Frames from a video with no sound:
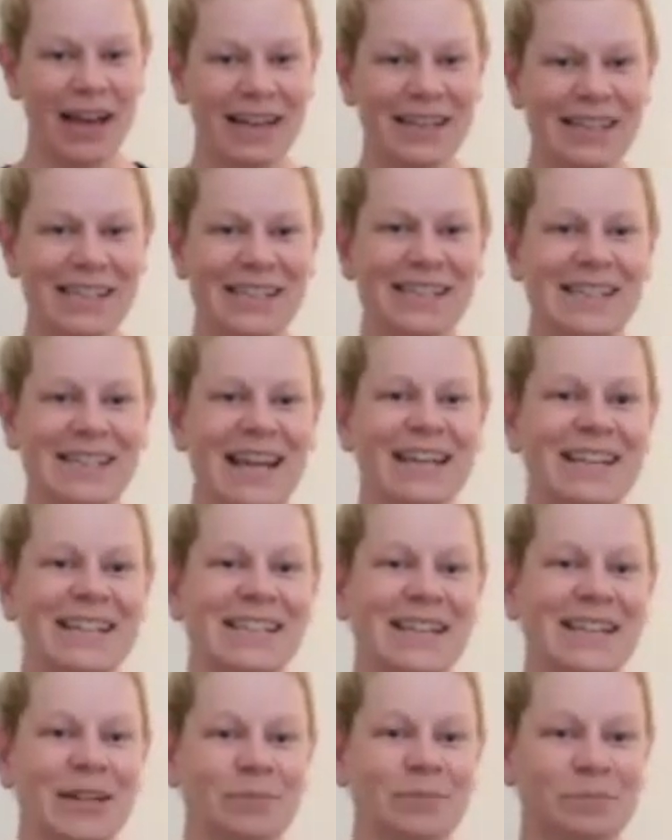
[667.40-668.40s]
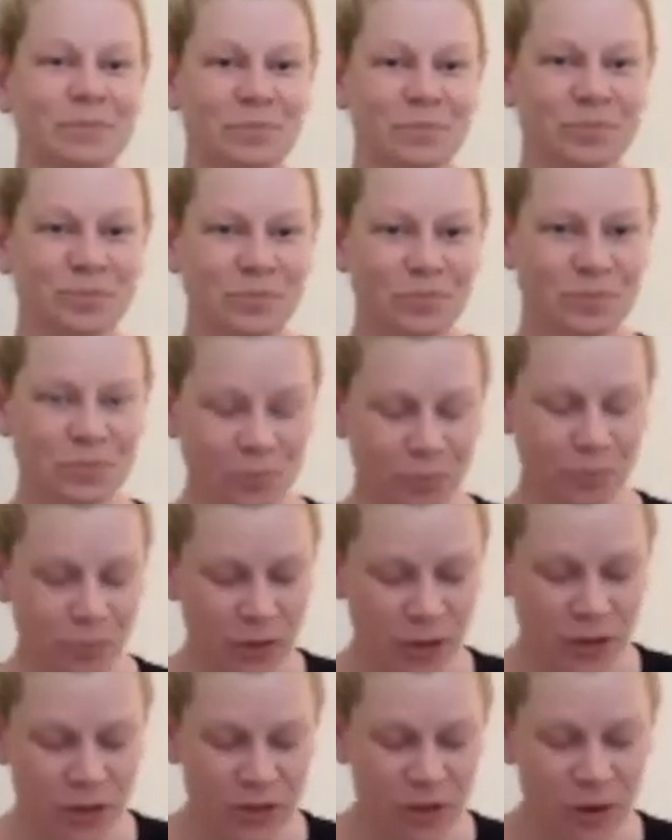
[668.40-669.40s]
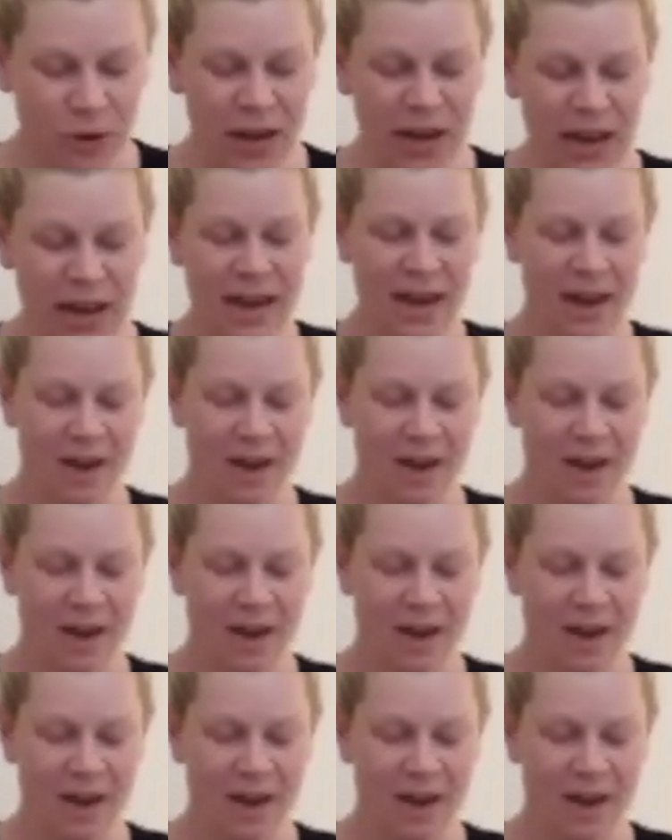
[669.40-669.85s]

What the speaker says: to center. So here